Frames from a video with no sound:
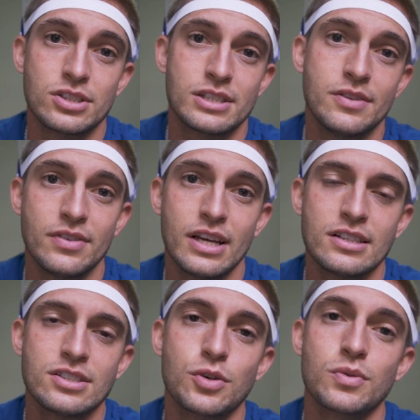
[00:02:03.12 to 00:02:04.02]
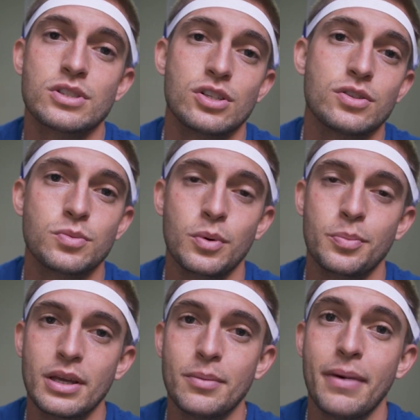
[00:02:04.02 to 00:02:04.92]
or CVS, your results will
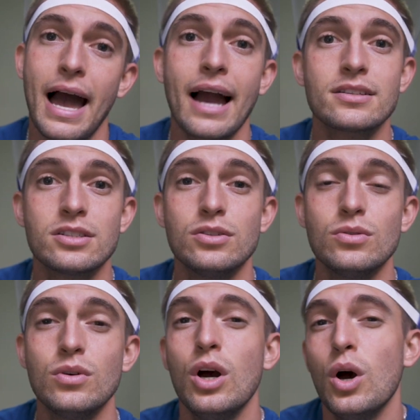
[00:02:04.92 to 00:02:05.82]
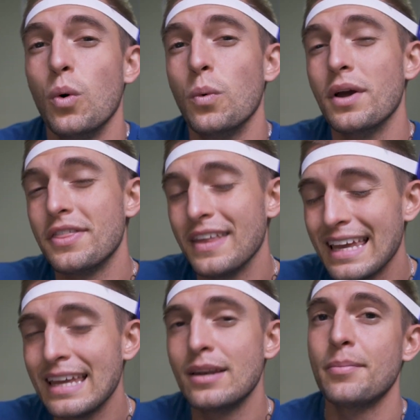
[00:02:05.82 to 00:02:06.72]
be back to you
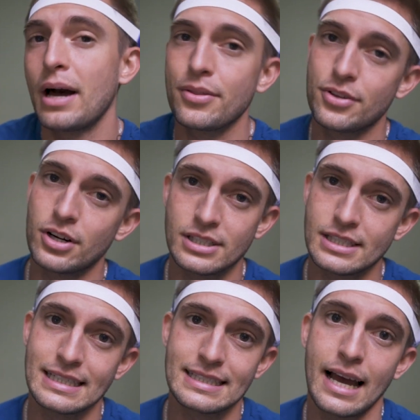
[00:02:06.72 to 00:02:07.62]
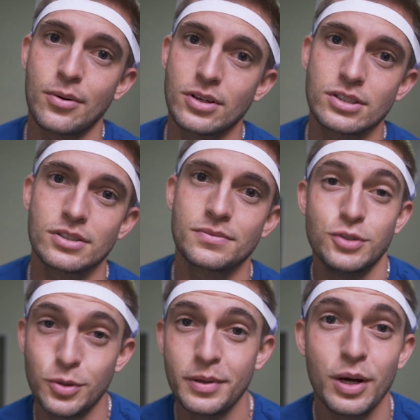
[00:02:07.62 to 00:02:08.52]
within about 36 hours.
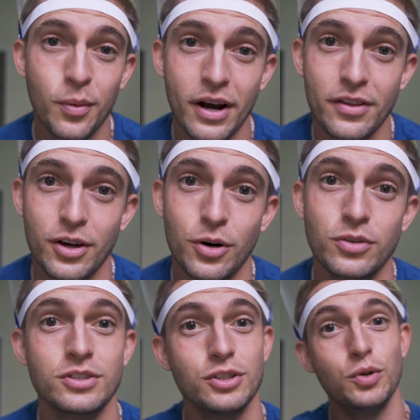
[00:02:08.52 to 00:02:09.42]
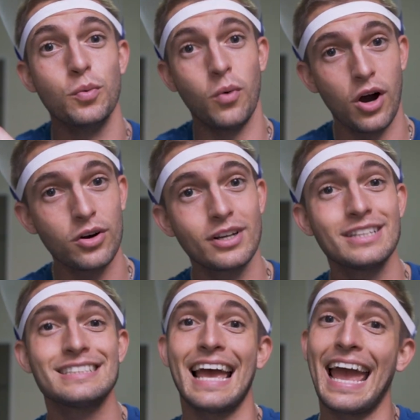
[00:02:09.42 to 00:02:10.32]
Do be aware though, to do
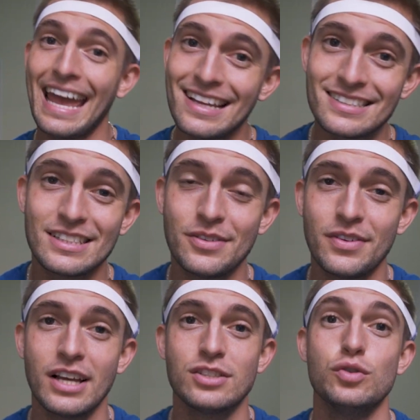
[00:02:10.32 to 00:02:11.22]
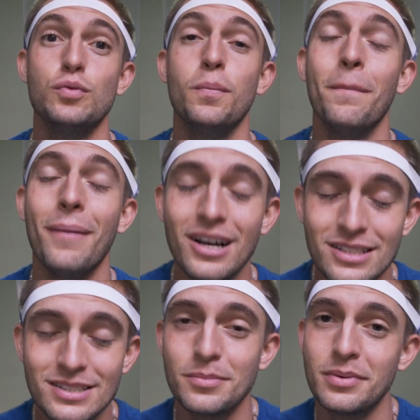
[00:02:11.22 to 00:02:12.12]
Walgreens and CVS, you
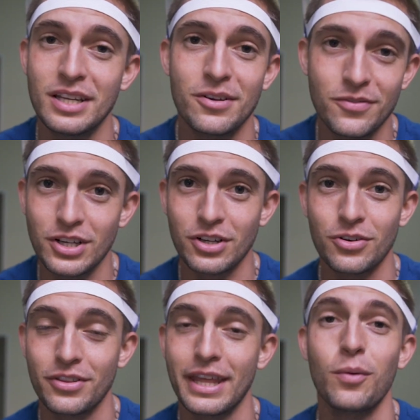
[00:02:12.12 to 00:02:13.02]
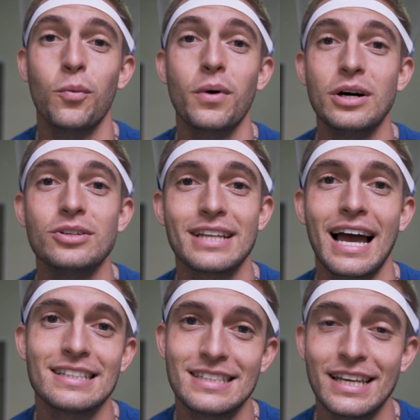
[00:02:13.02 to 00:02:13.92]
must be in a vehicle. They will
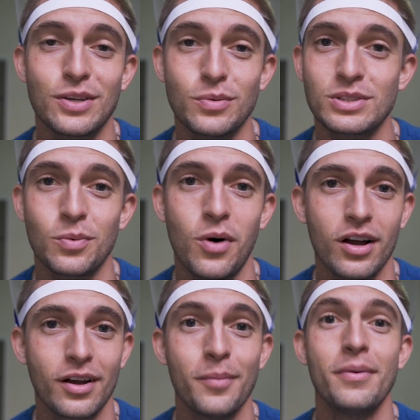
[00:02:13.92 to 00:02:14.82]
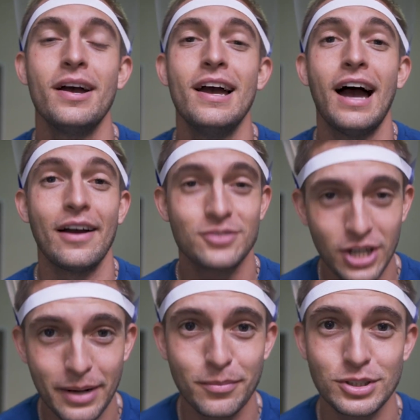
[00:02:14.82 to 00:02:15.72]
not take you as a walk-up. I've
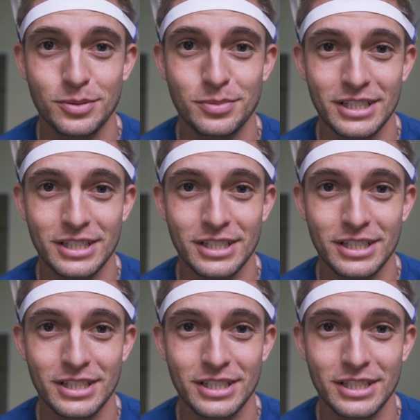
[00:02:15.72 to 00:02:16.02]
tried multiple